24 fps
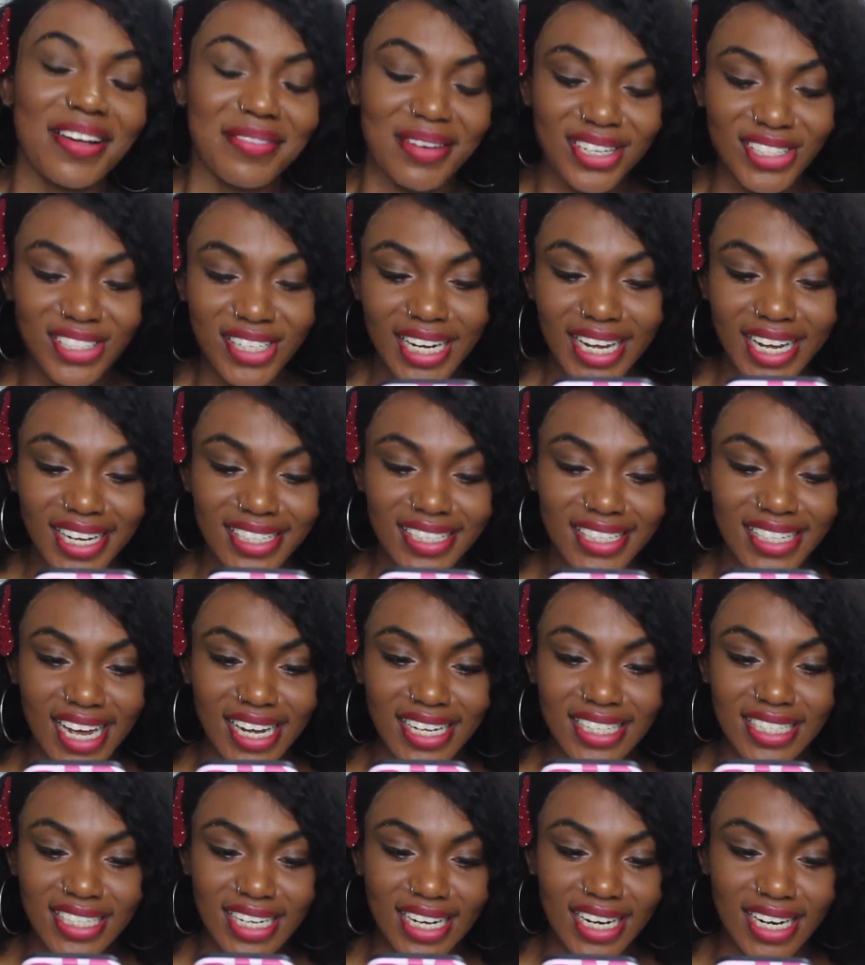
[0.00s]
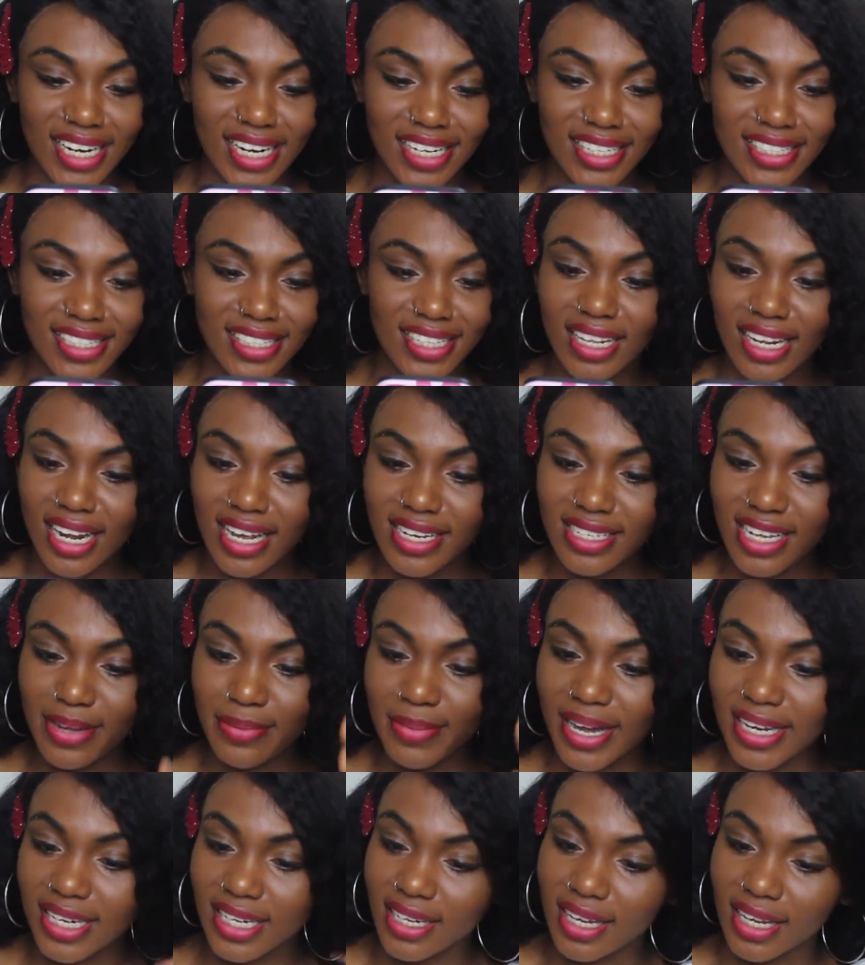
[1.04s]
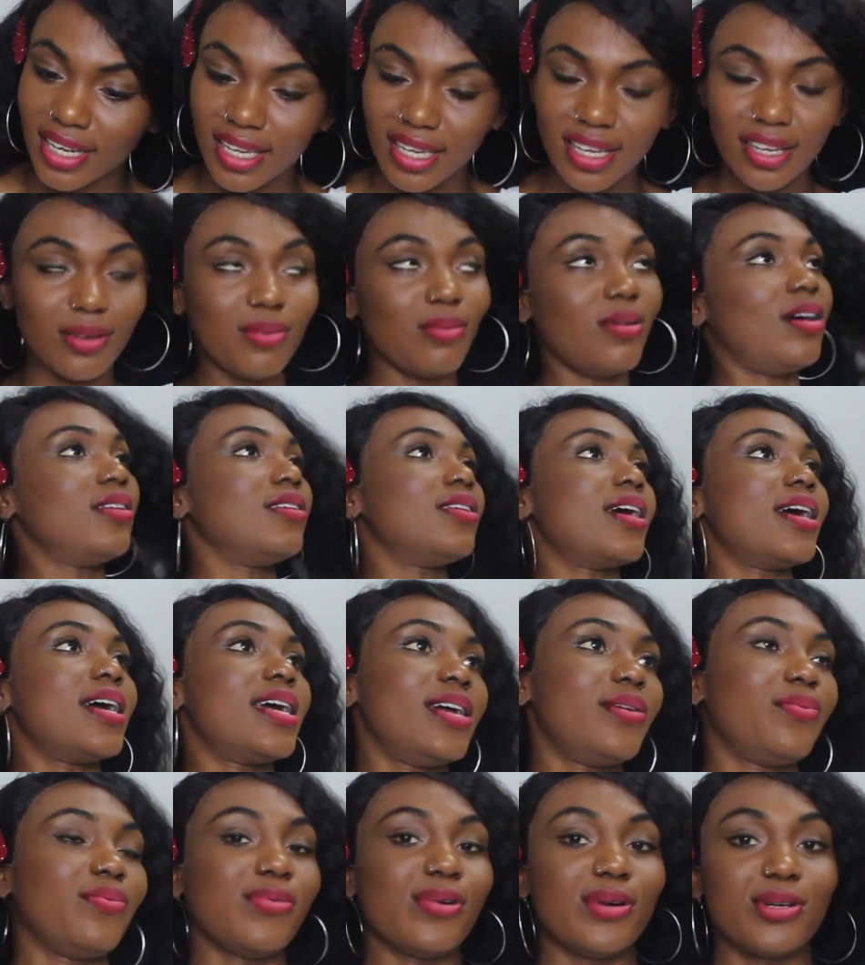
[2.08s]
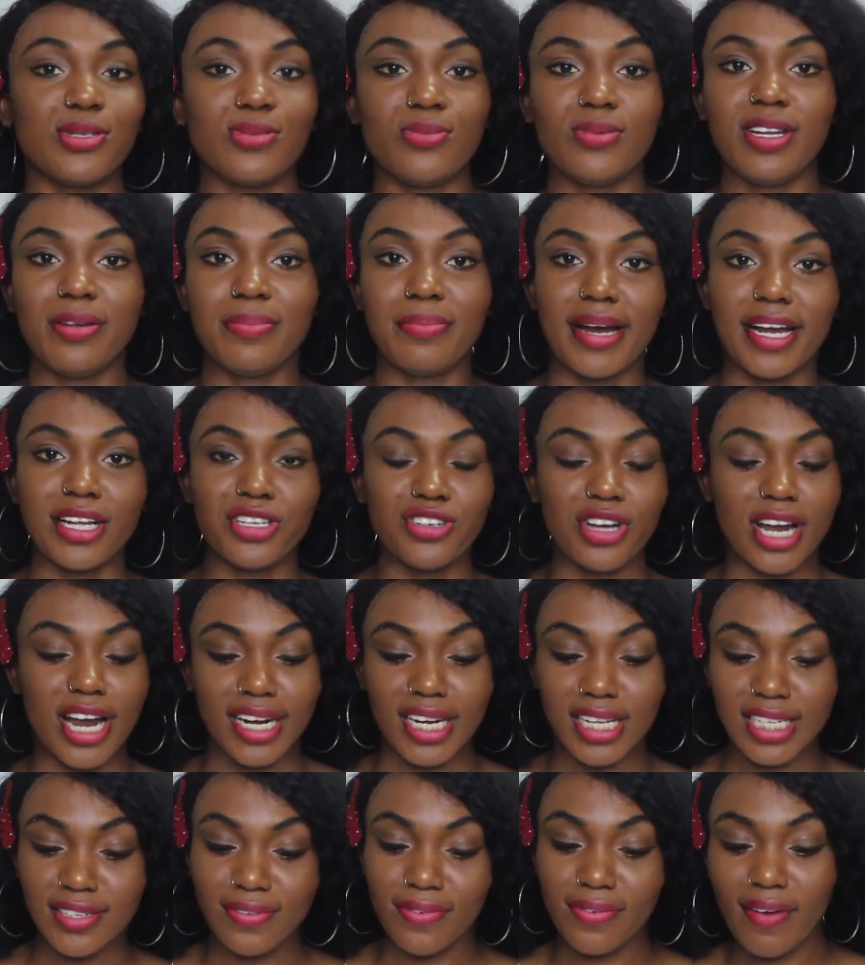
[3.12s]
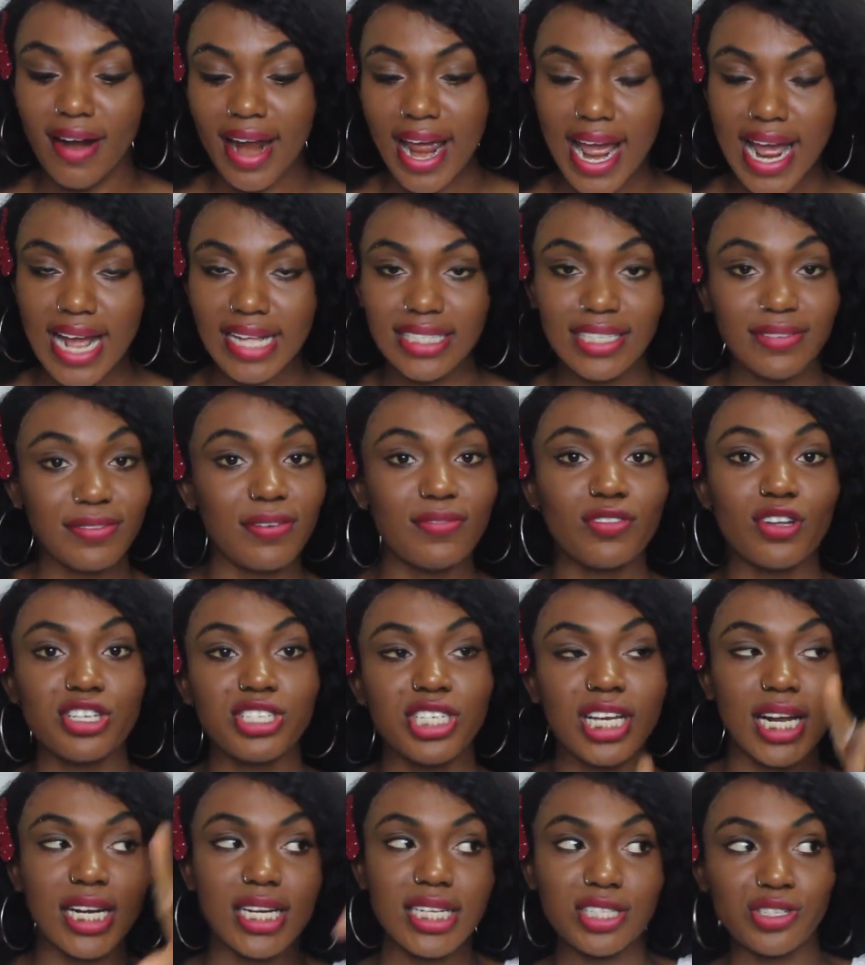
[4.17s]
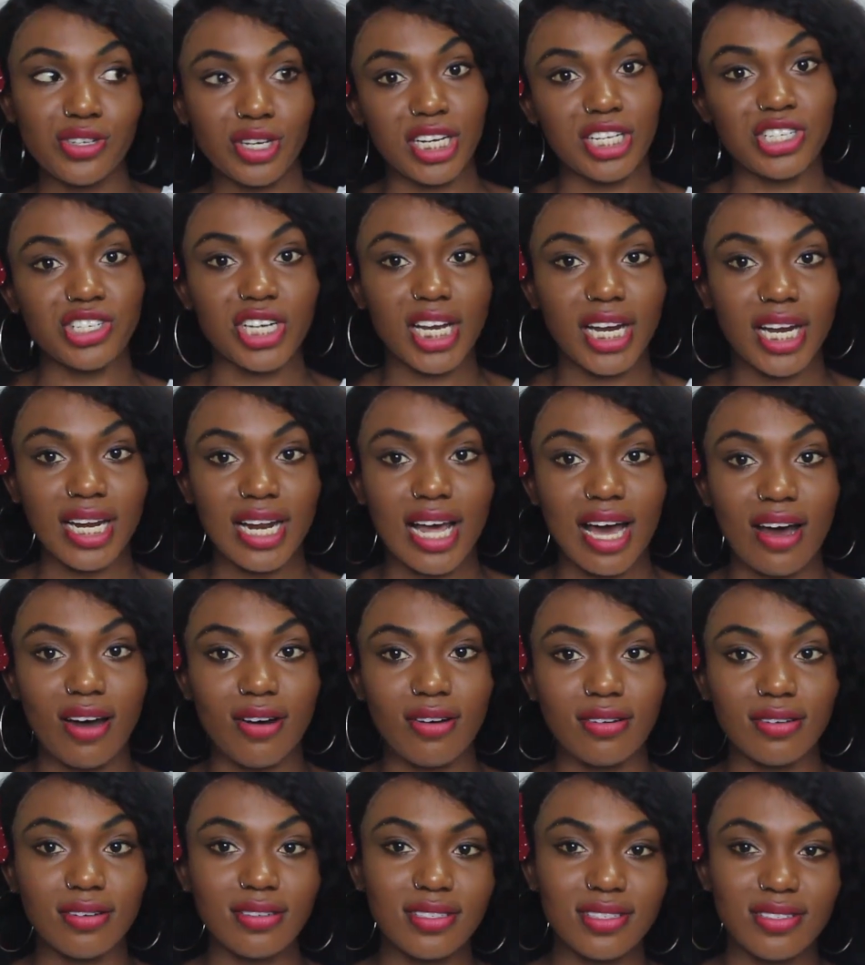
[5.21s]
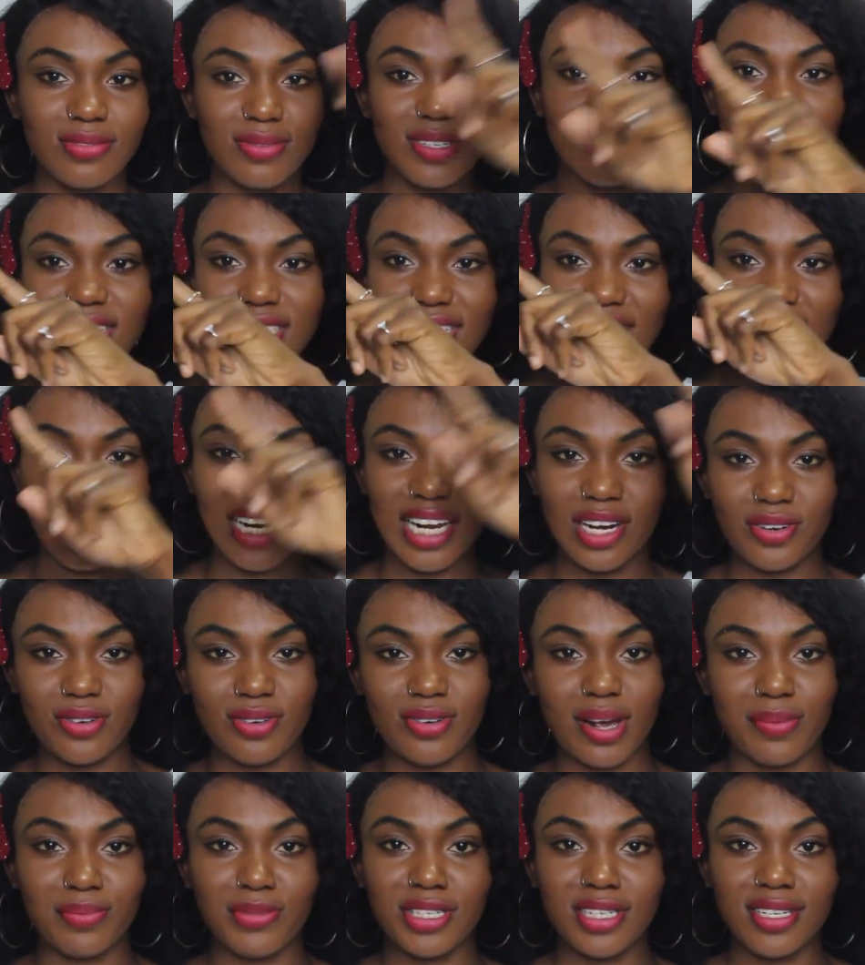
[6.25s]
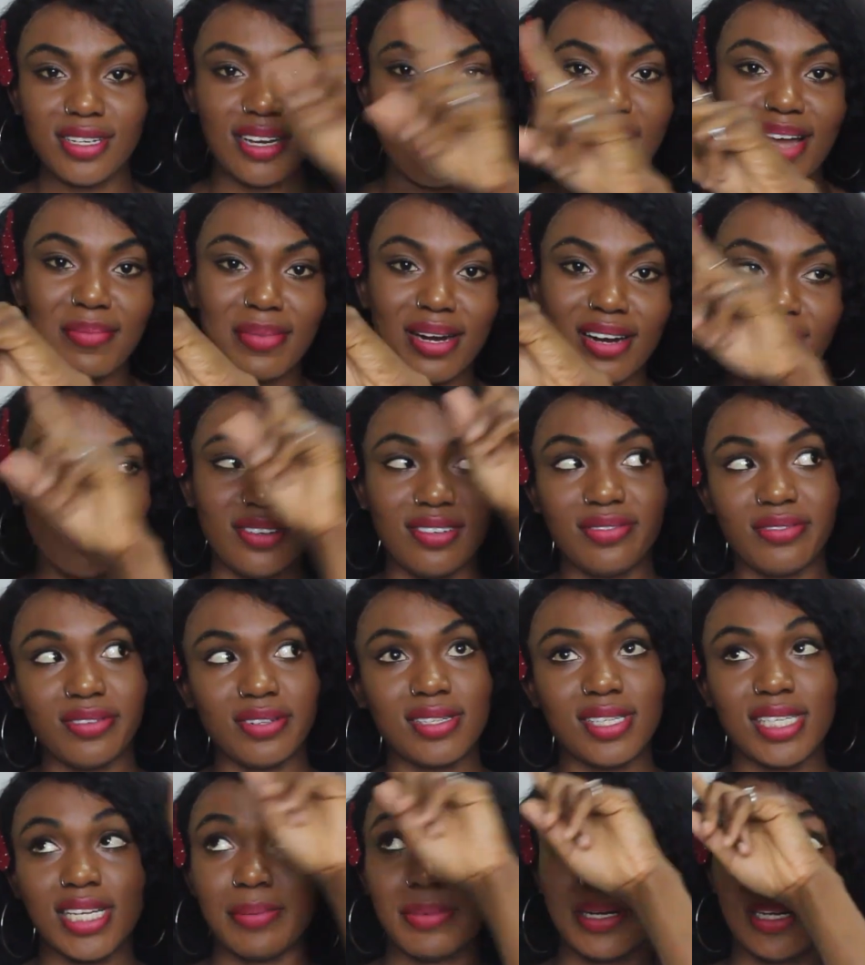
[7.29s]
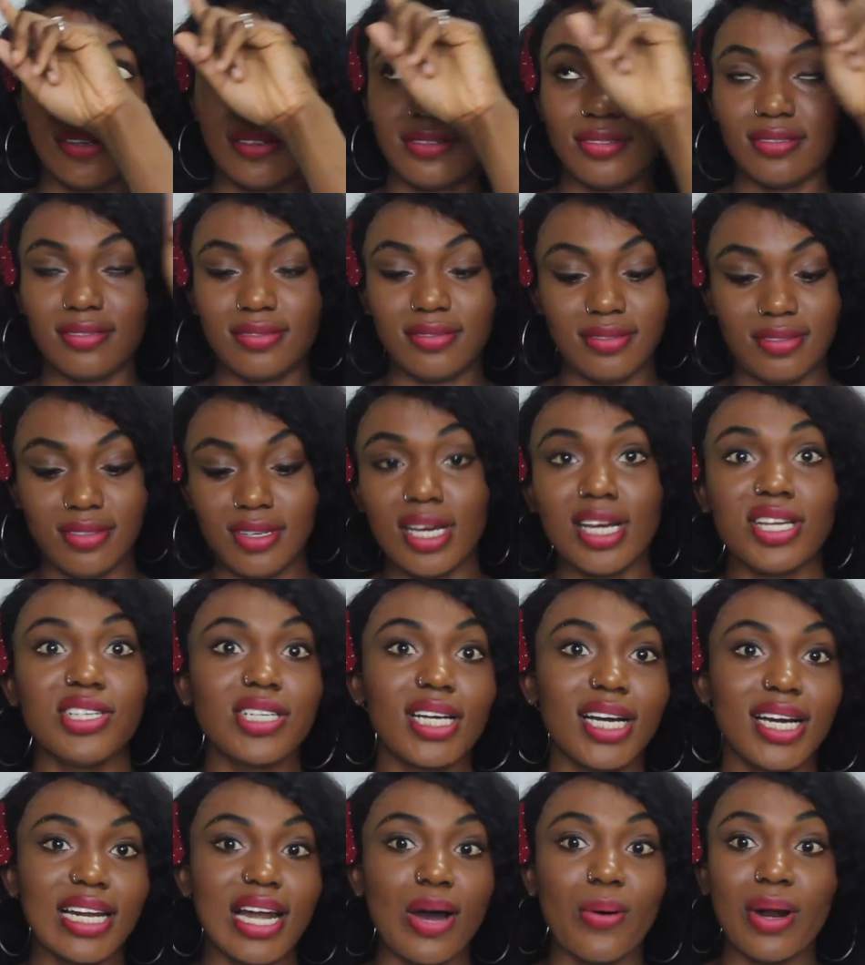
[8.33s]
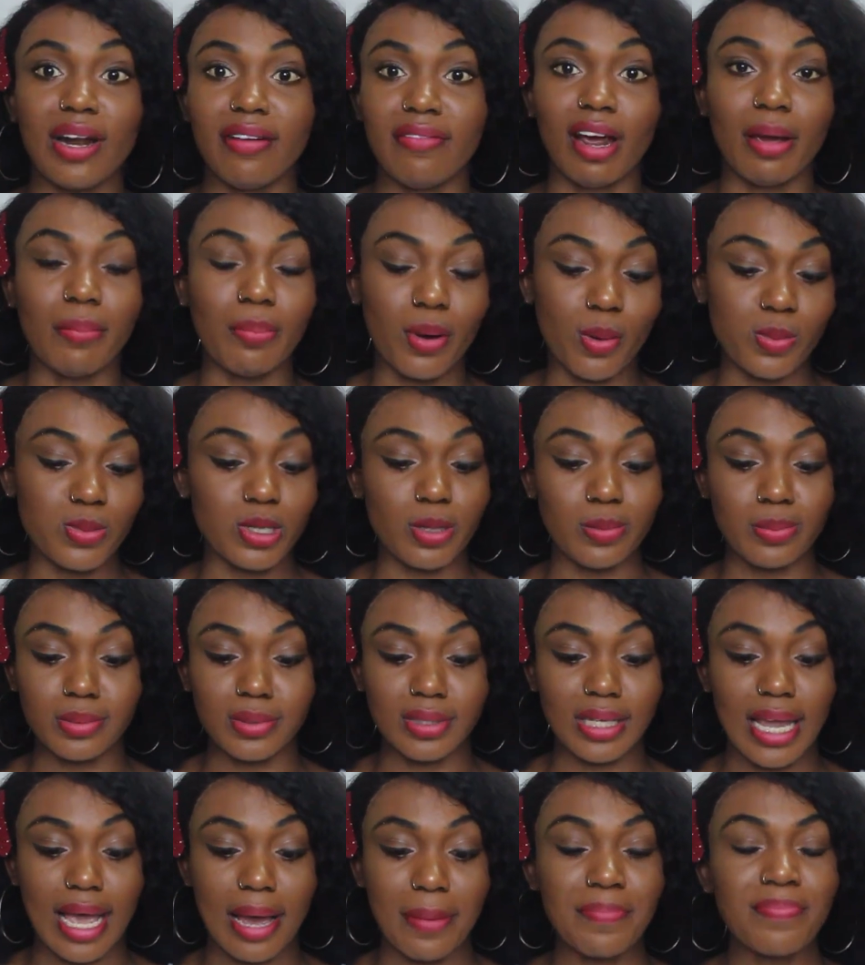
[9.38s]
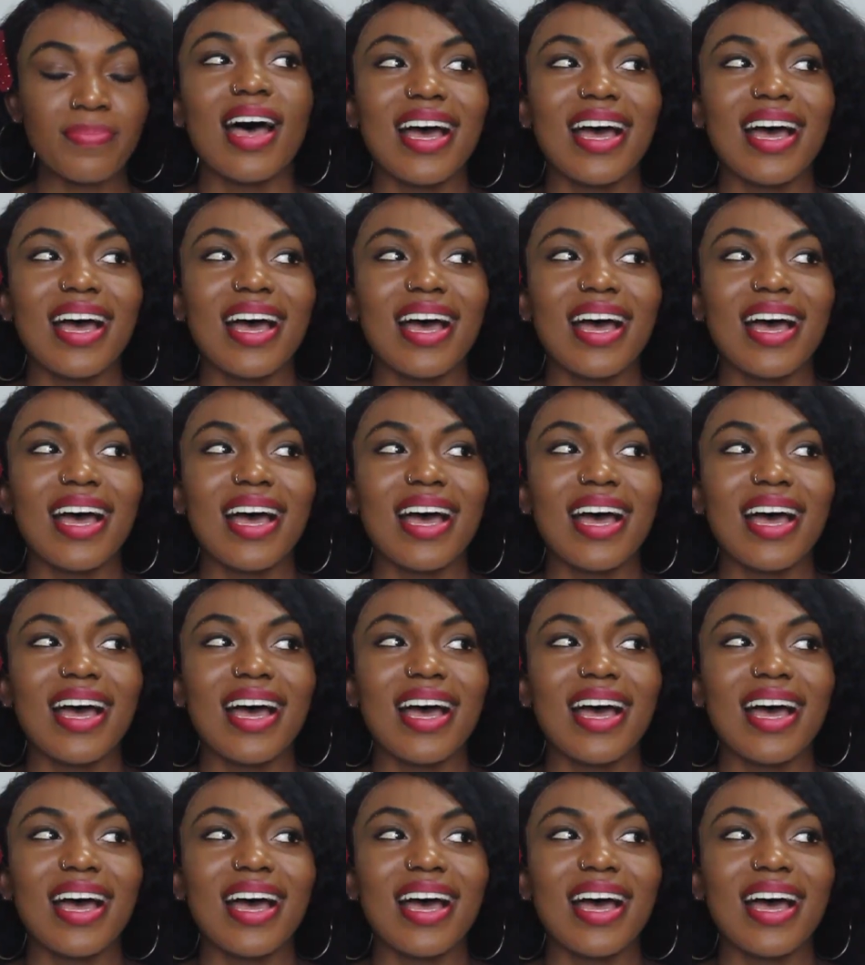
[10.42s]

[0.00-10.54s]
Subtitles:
I'm actually excited. The last time I did a Q&A was with my Chinese friends. If you've not checked it, you can check it out. Which side? I don't know. I'm using the camera for the first time. I don't know. You can check it out wherever it pops up. Yeah.